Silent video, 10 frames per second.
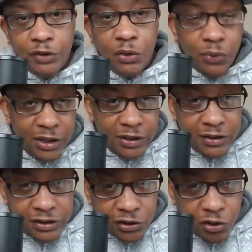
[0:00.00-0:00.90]
Would he
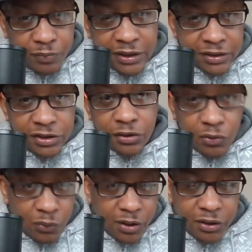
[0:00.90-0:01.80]
still be considered
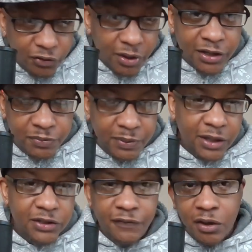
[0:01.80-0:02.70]
one of the greatest
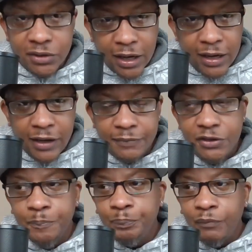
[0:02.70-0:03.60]
players of all times?
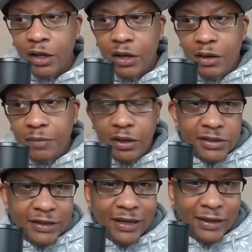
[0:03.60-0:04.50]
Because
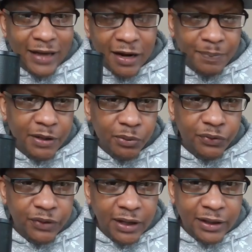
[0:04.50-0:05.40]
I think a lot of people
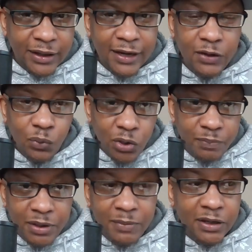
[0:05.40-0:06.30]
thinking that he would
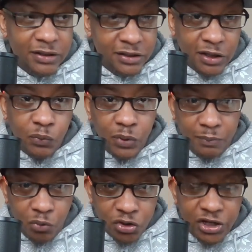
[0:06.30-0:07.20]
be, because he's going to win
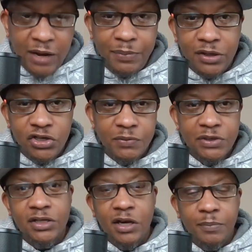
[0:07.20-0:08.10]
more championships,
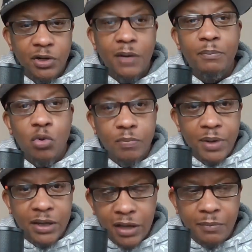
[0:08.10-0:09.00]
he's going to put up more
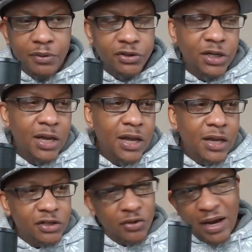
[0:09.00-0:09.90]
big numbers.
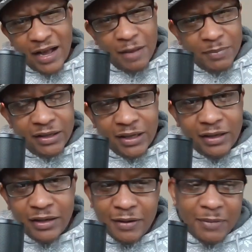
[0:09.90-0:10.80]
So that got me
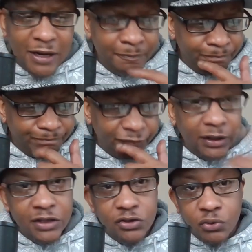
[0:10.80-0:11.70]
thinking, and I'm like,
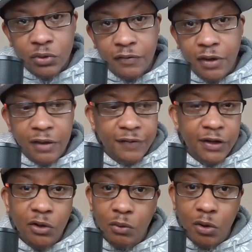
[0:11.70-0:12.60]
let's do a
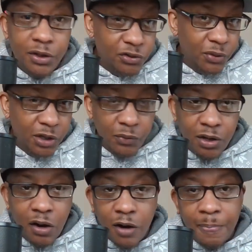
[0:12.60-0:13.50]
video on it. So here we
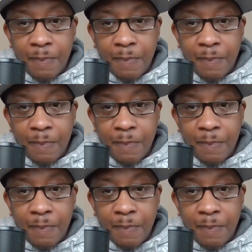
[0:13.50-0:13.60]
are.